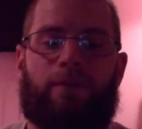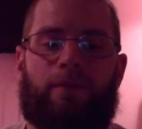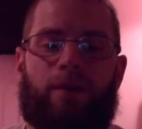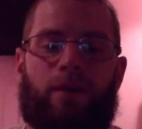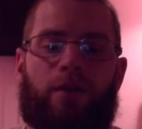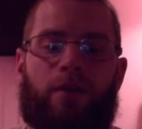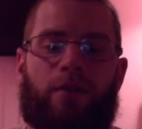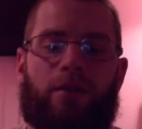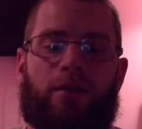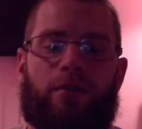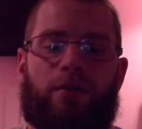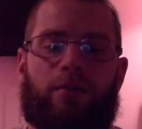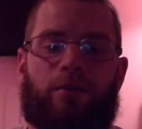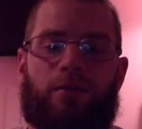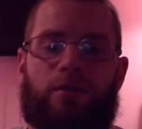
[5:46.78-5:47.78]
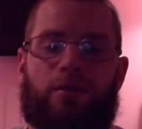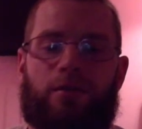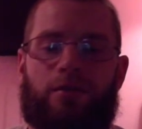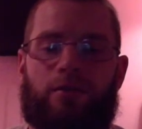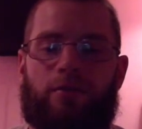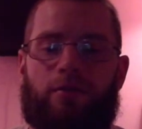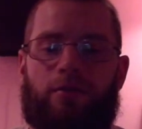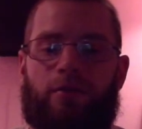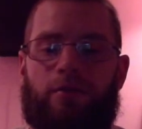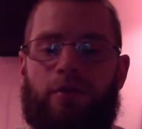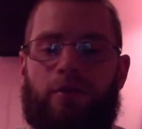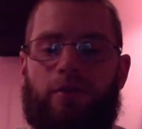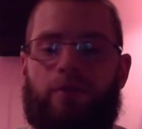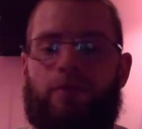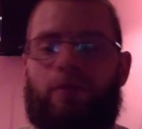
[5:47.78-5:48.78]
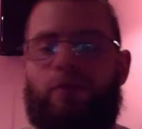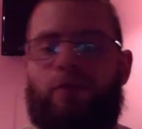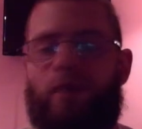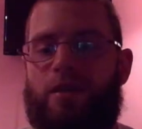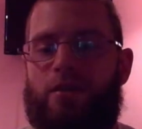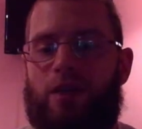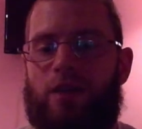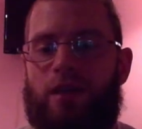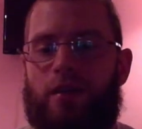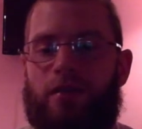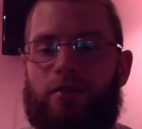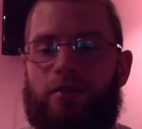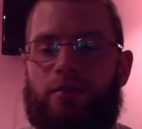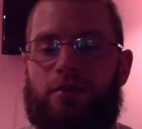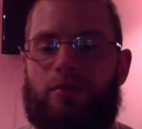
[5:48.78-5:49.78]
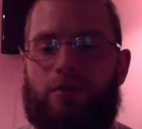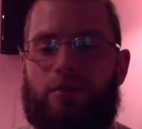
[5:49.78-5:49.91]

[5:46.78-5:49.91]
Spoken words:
artery origin from the right sinus.